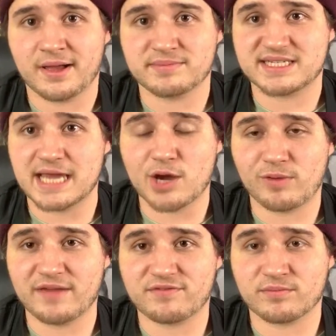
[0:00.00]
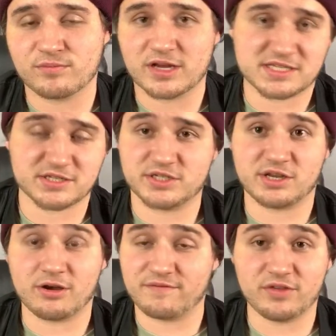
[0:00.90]
stay away from wrestlers you
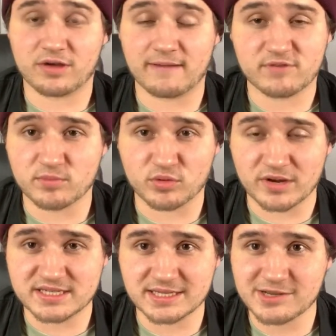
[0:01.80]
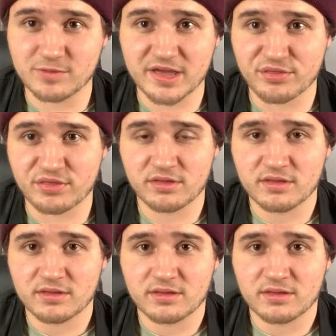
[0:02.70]
don't feel comfortable wrestling with.